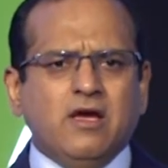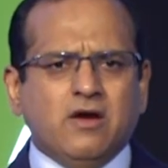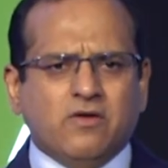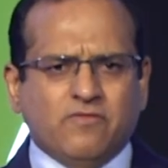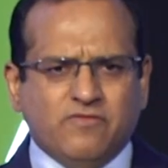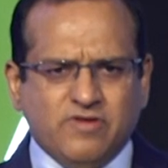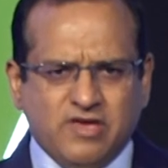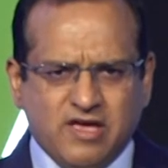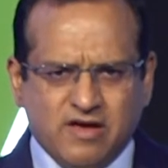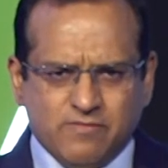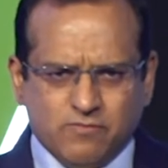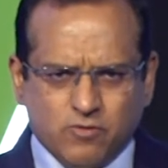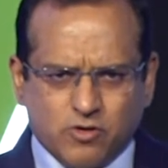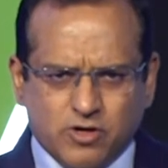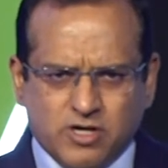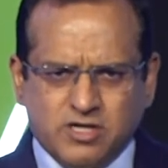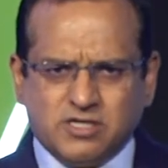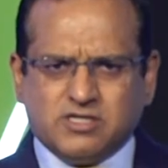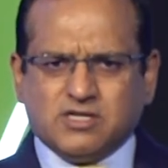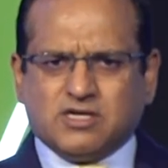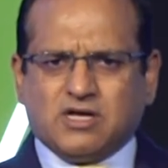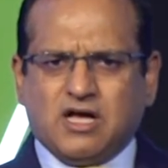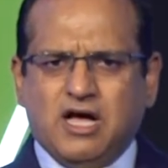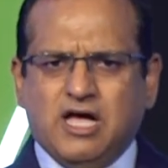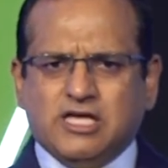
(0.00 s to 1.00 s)
we have more
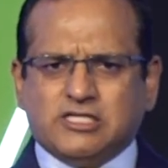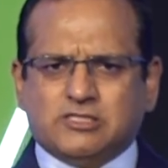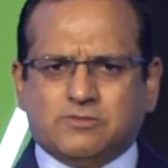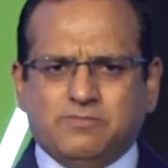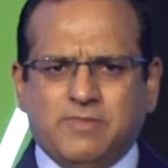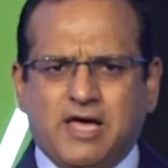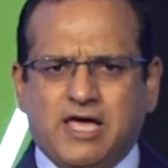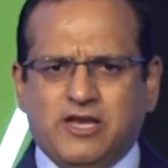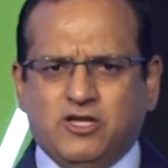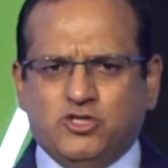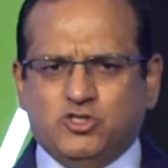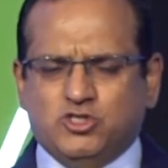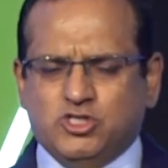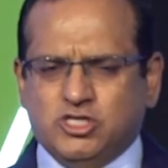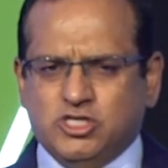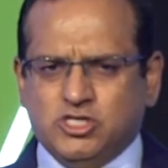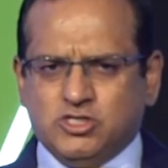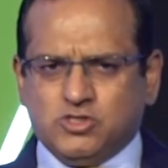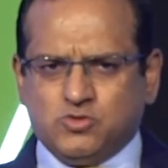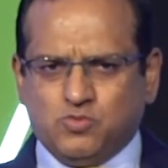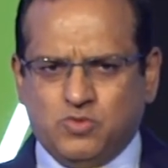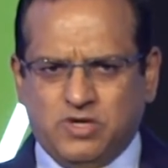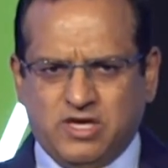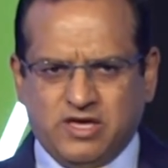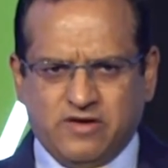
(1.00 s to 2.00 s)
intercaste
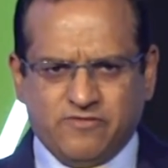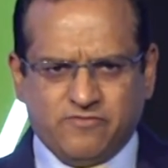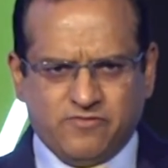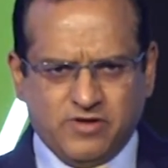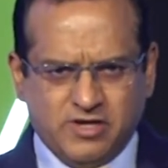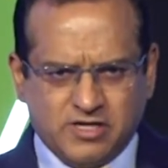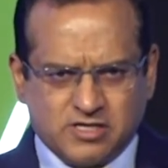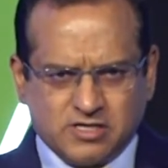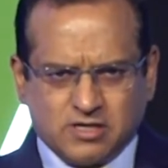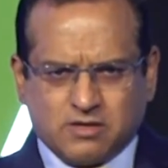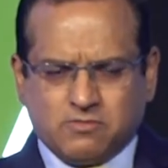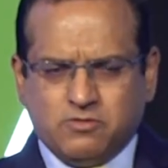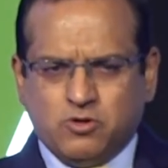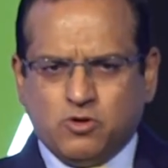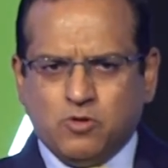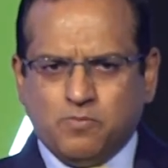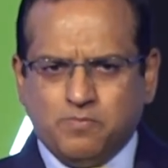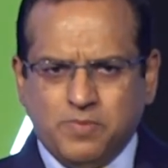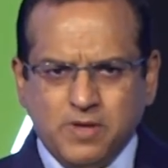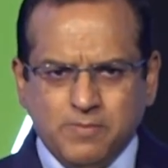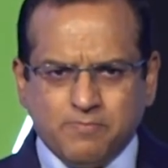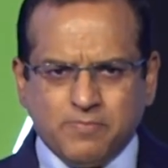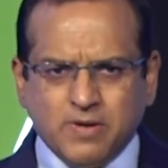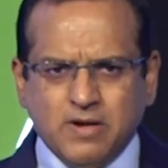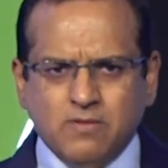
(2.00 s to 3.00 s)
marriages, we have inter, you know,
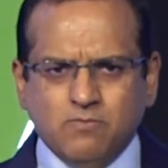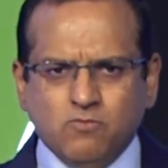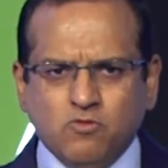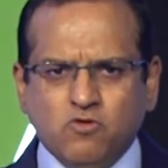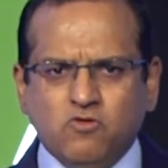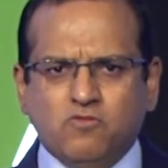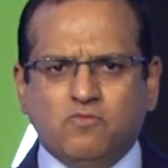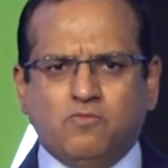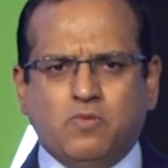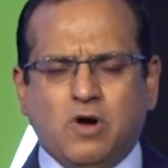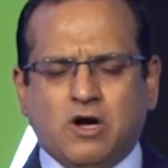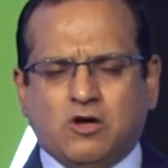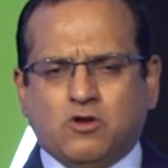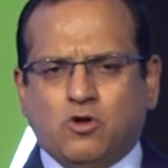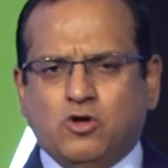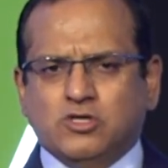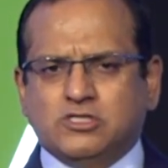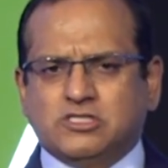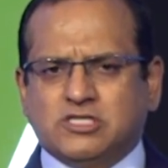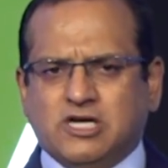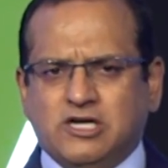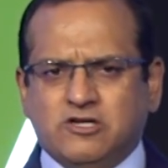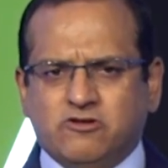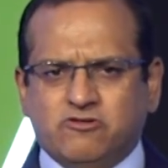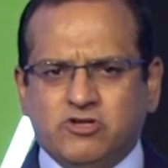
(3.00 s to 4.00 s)
people move across
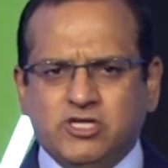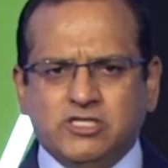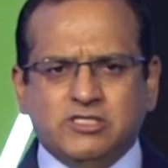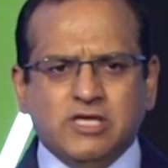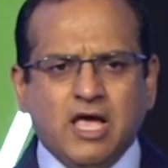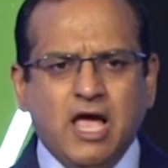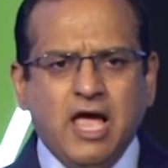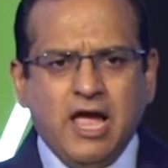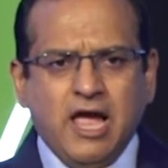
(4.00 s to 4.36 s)
countries.